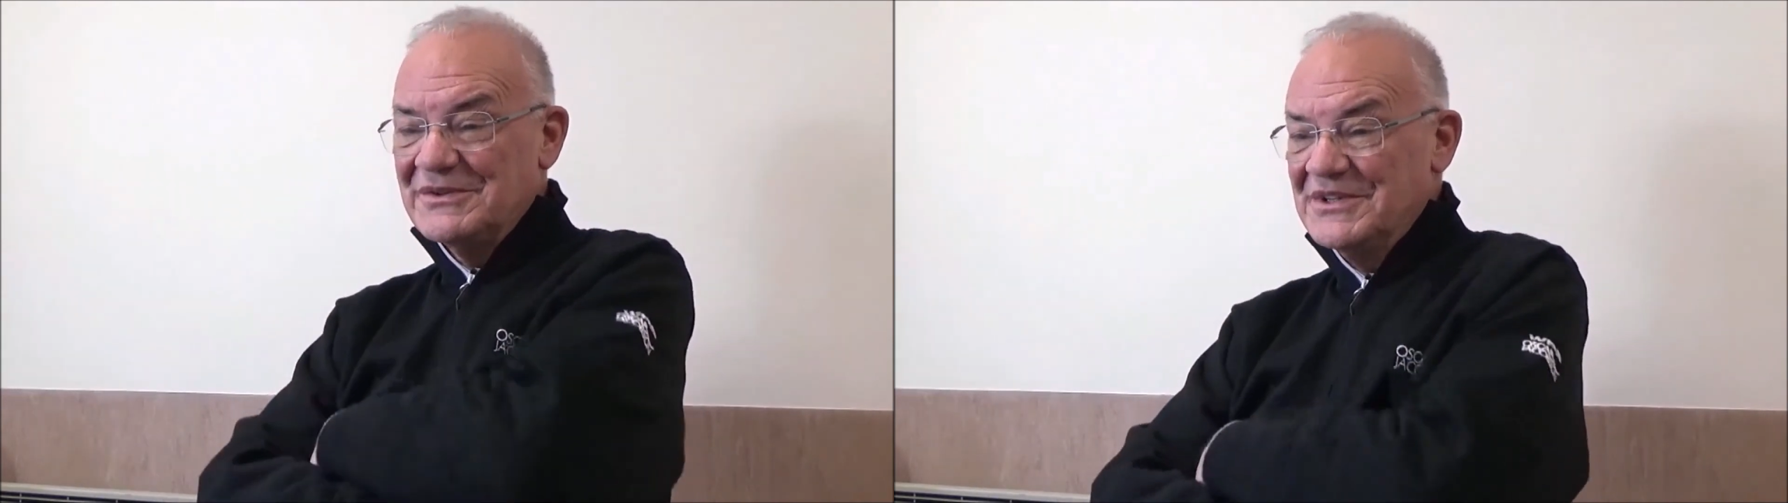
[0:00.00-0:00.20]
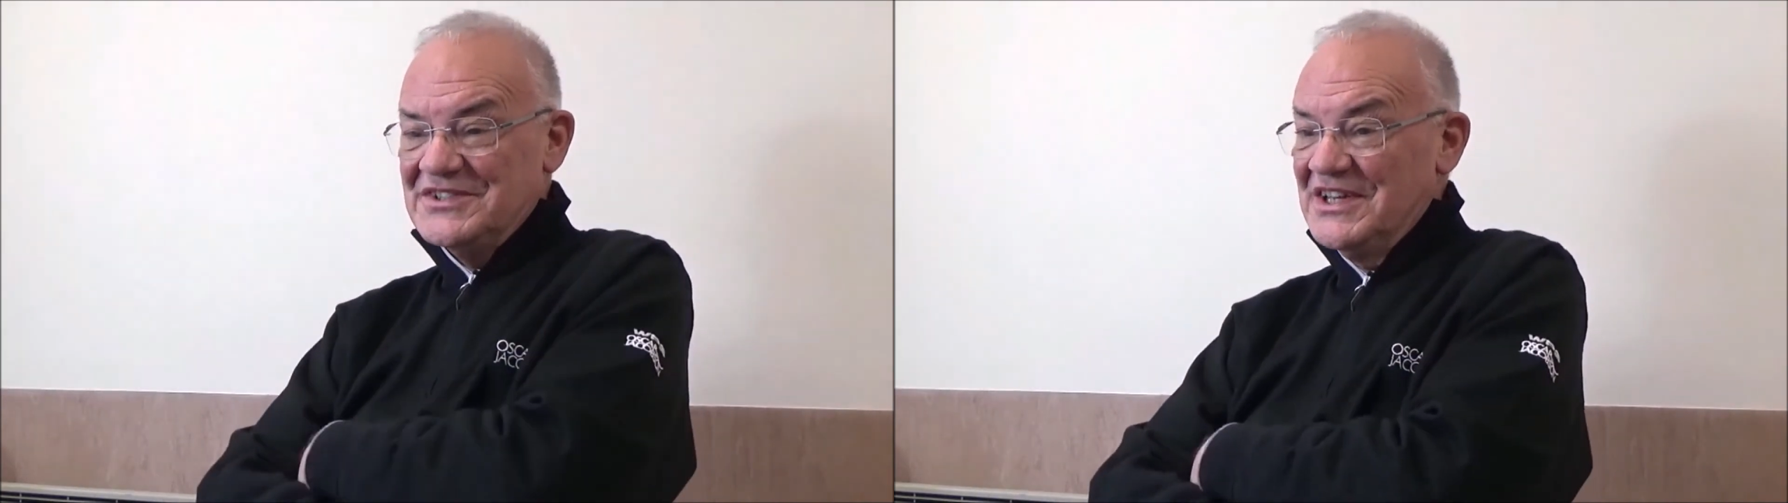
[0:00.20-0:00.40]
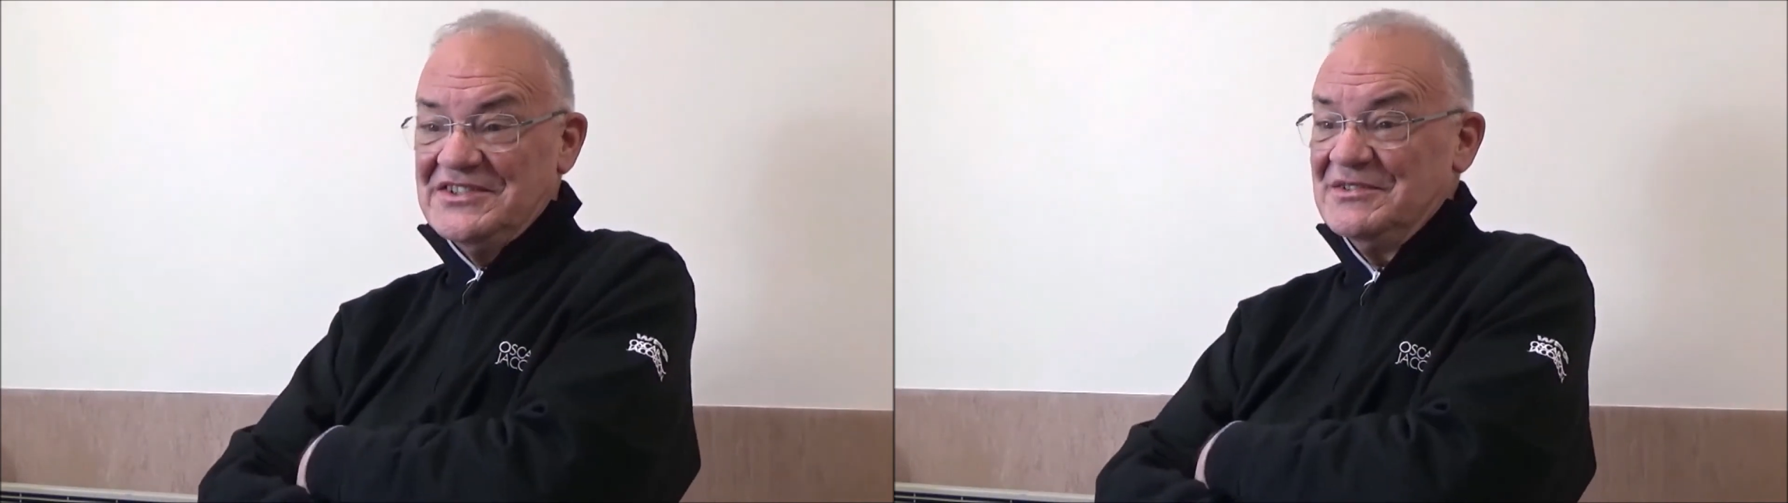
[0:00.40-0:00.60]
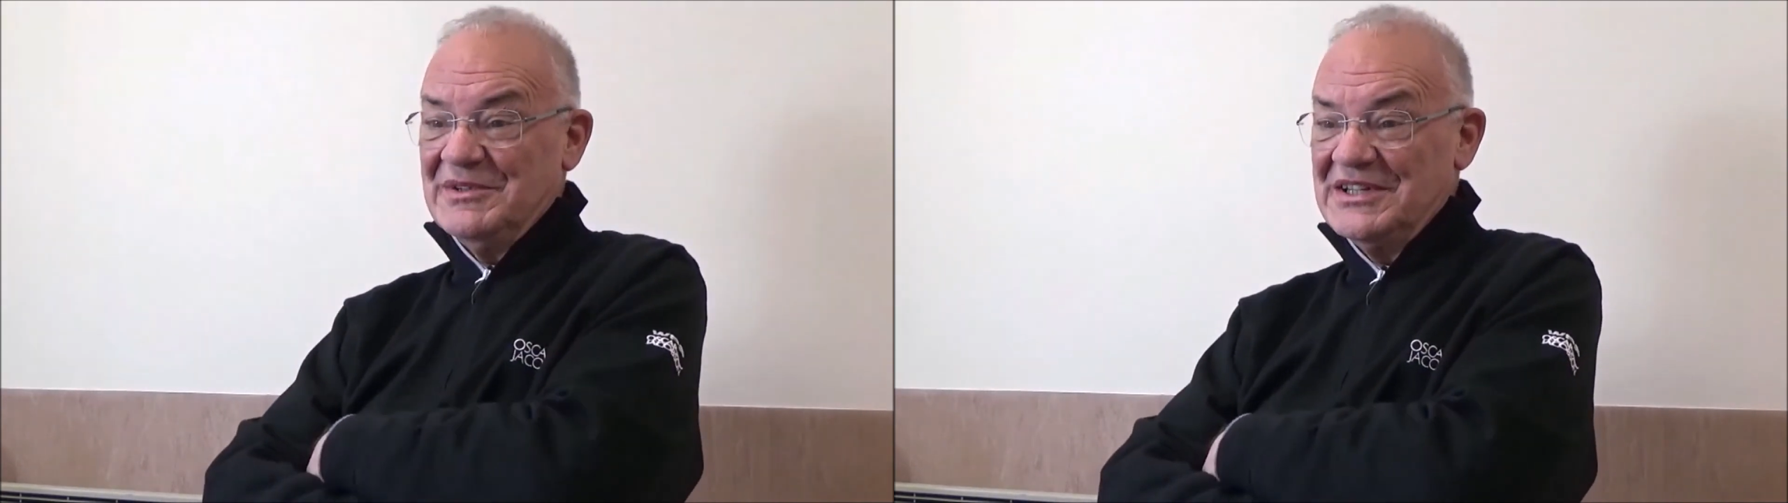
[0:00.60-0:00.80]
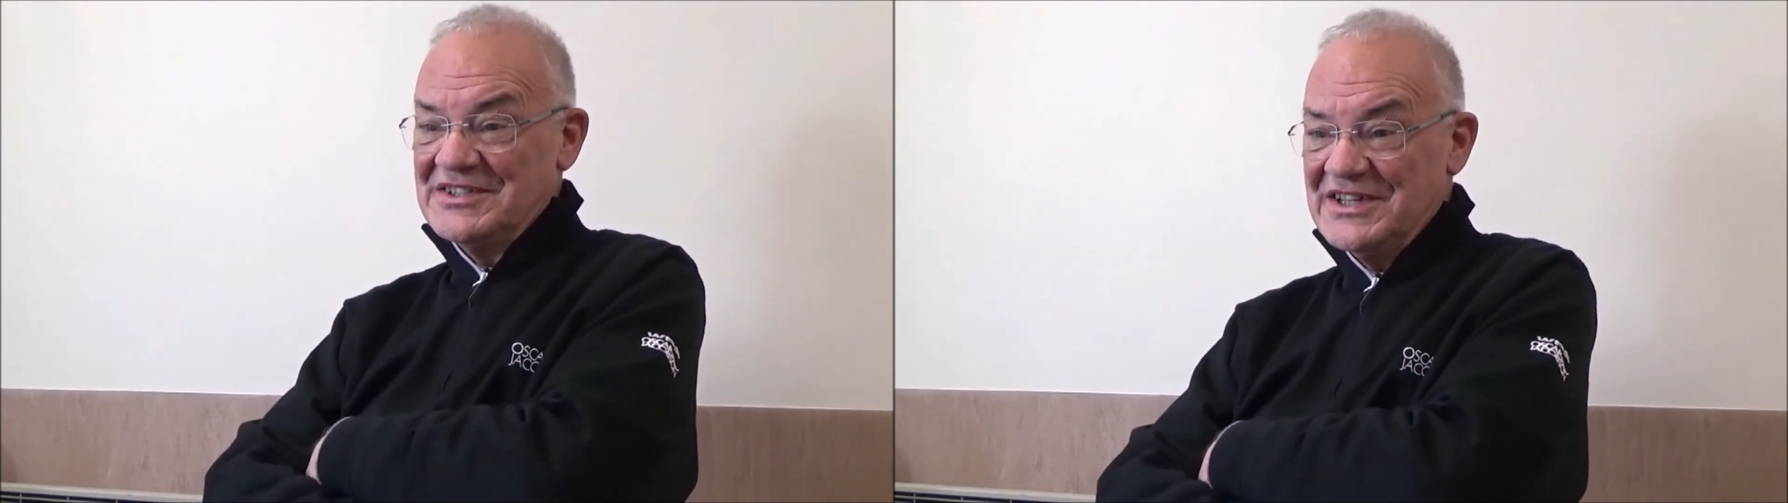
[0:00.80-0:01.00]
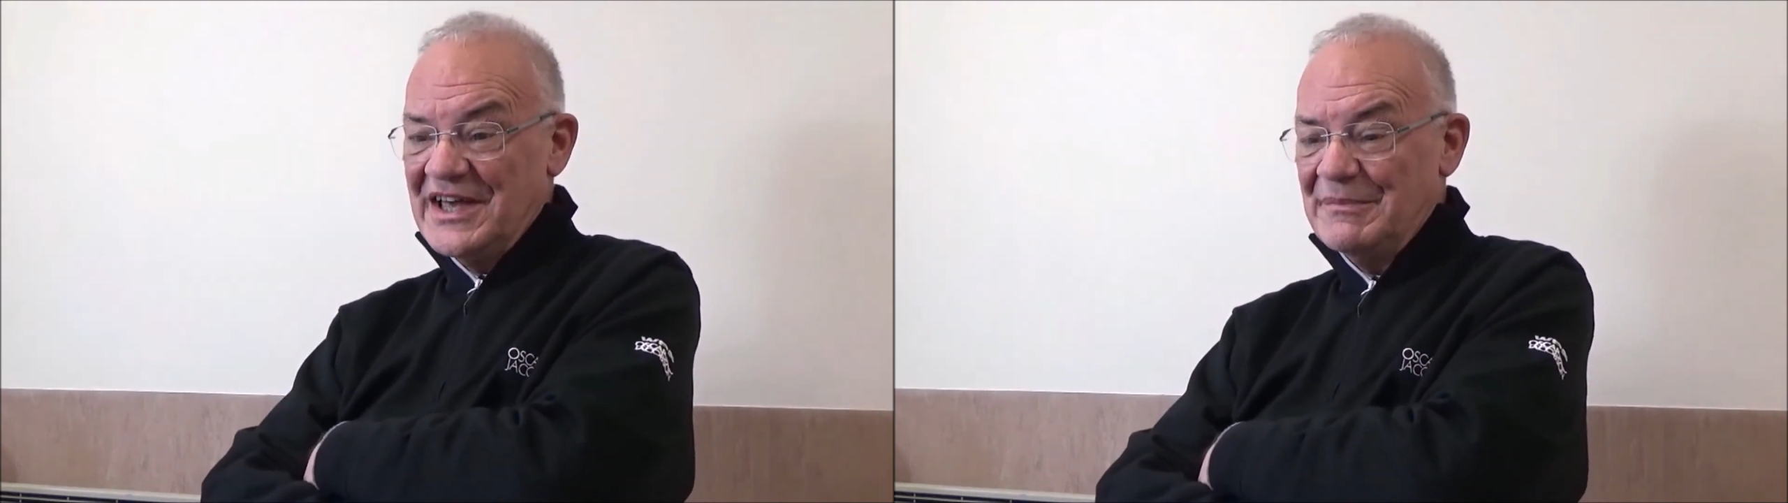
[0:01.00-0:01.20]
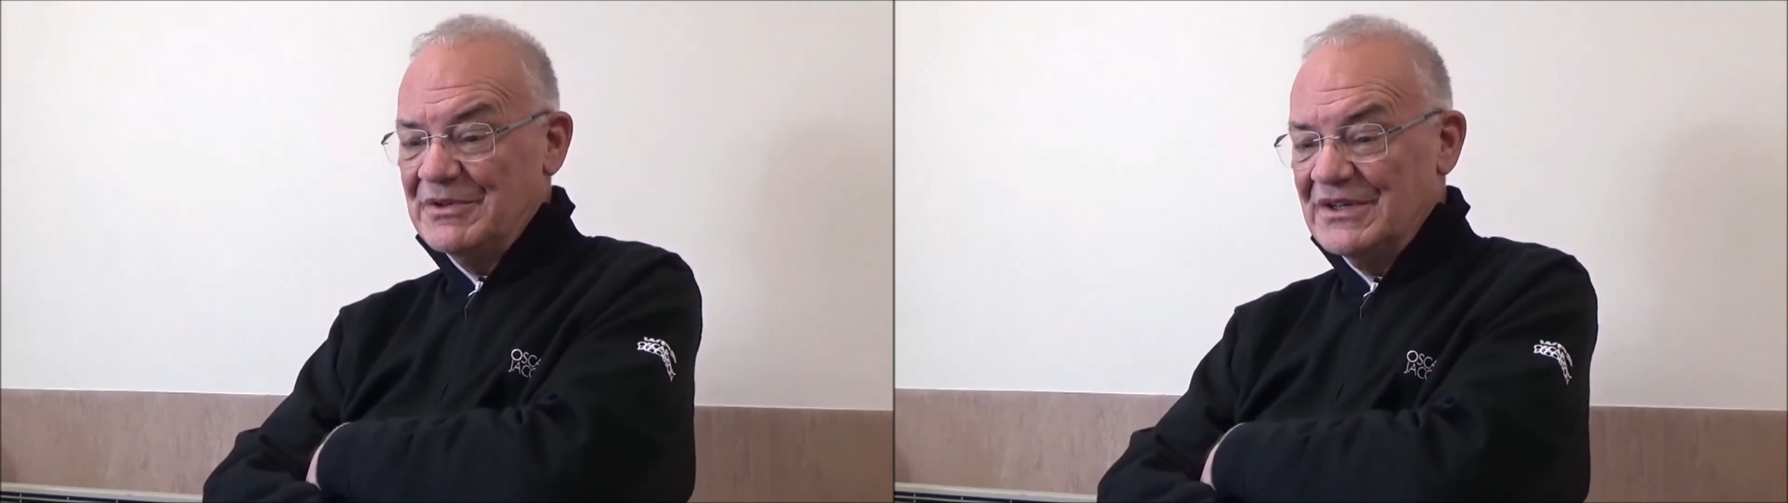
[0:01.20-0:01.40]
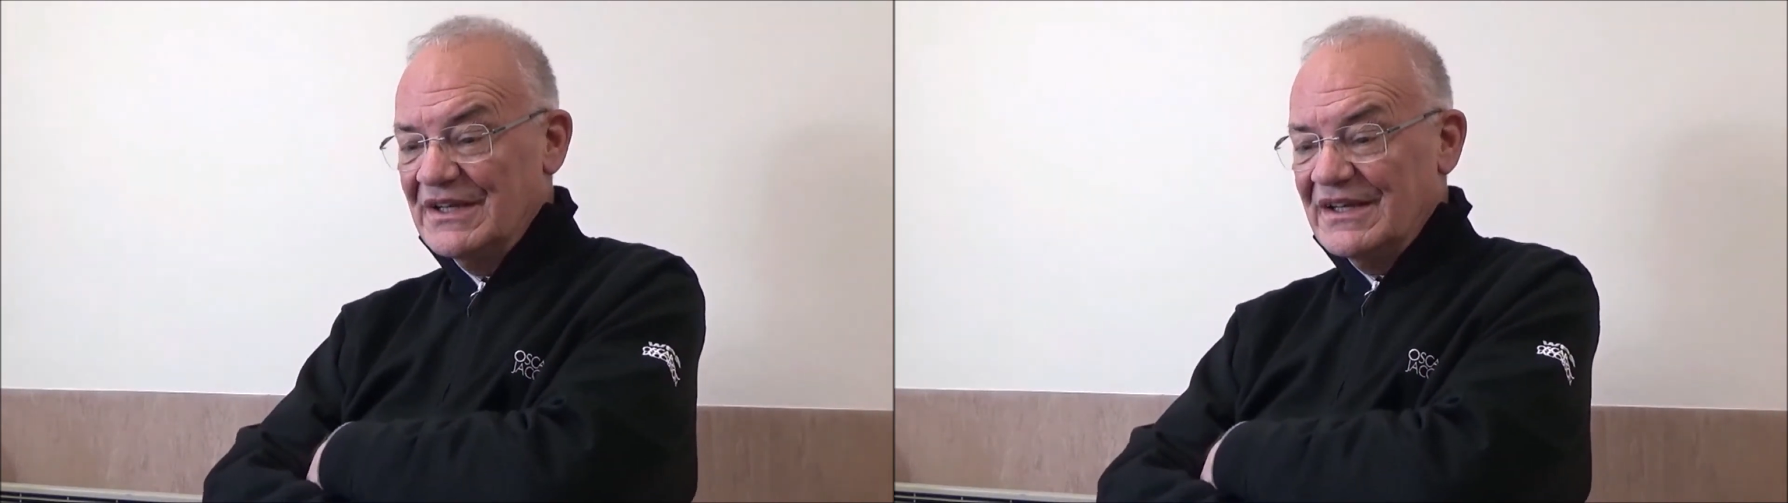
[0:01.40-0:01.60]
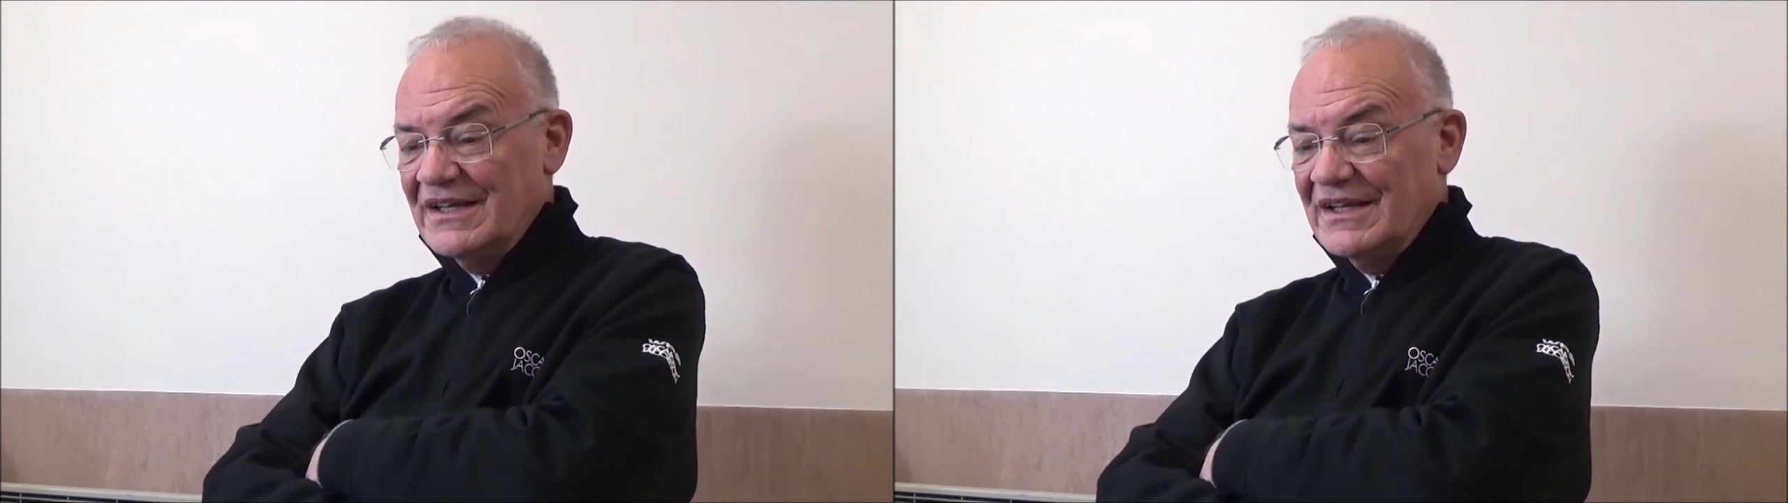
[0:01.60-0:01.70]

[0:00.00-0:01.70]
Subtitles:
nowadays that simply doesn't happen.